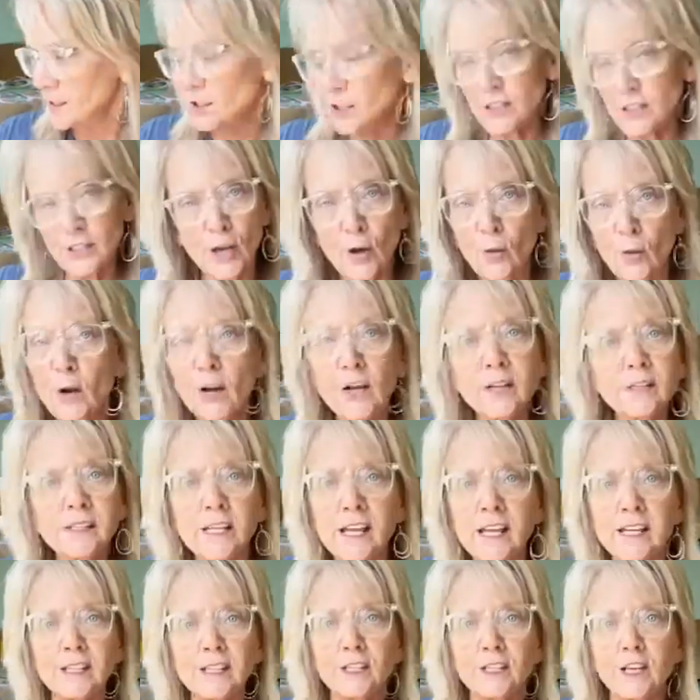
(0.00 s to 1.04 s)
Just go where it
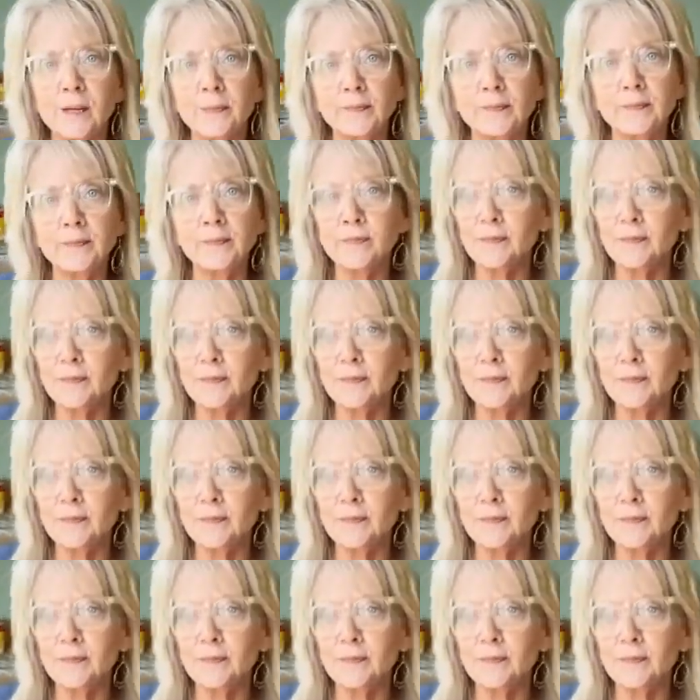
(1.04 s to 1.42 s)
takes you.